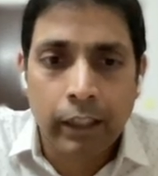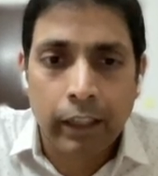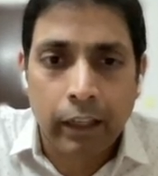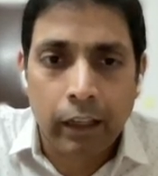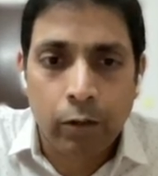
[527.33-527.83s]

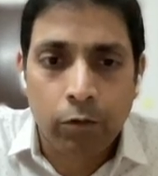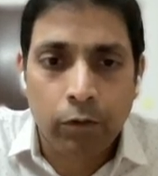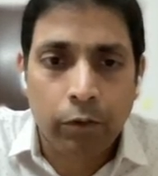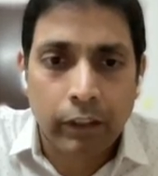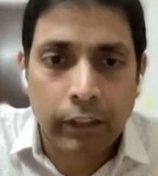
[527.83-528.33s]
And
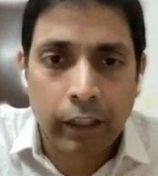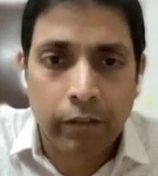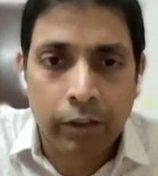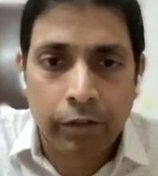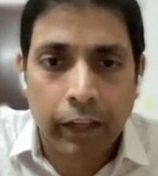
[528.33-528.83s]
once I
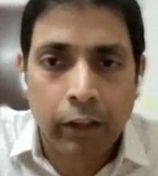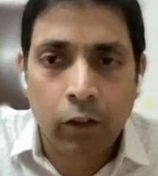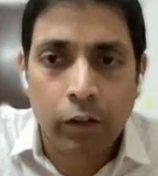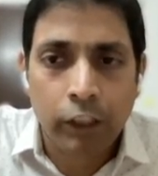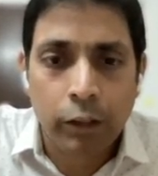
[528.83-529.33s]
have defined
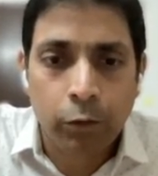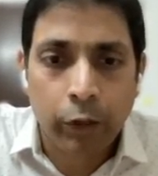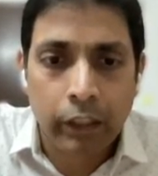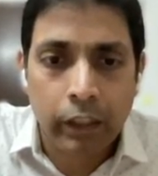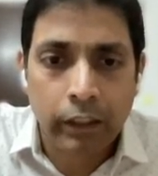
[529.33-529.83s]
all of these
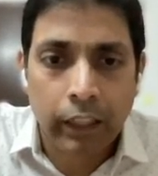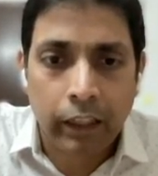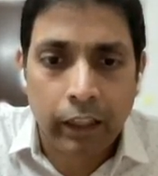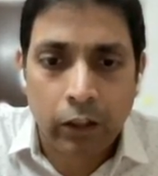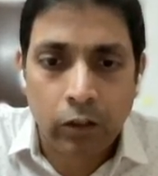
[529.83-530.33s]
pointers, I
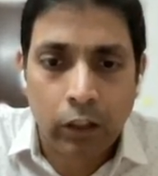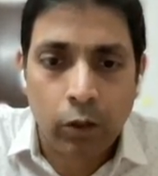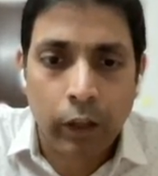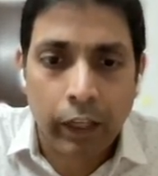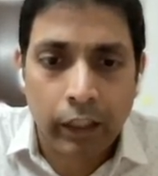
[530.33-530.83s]
can actually
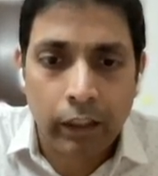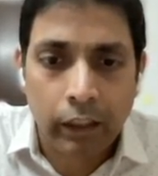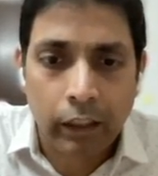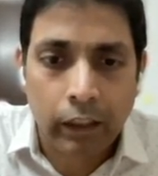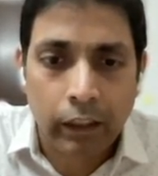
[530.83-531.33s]
go ahead
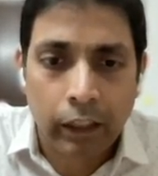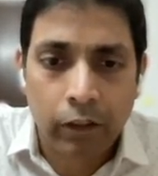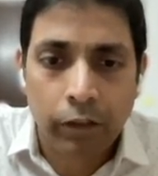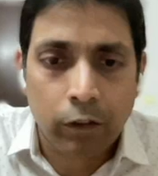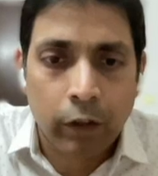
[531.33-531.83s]
and kind
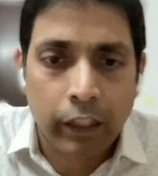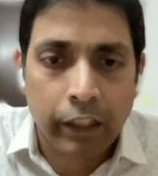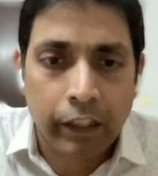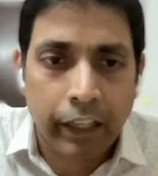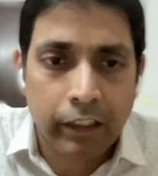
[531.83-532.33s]
of go ahead
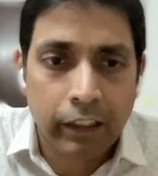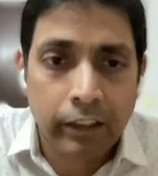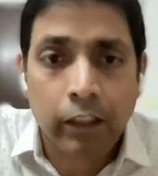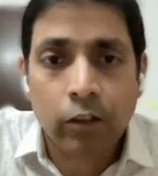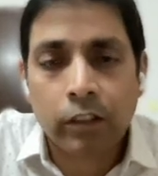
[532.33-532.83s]
and create this,
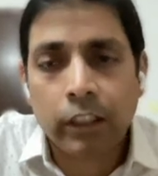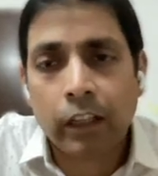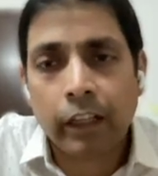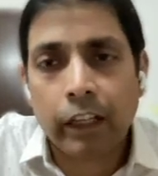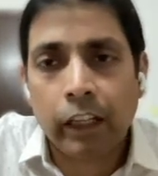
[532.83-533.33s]
and it will
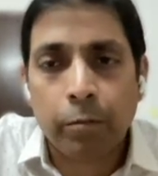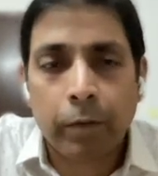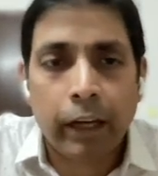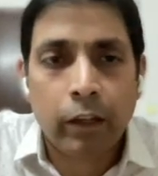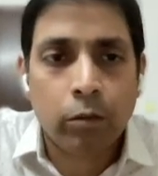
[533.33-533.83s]
start getting
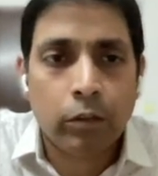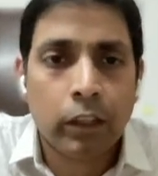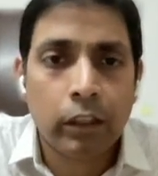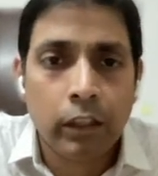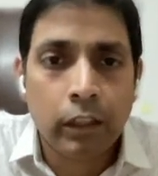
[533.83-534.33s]
applied to the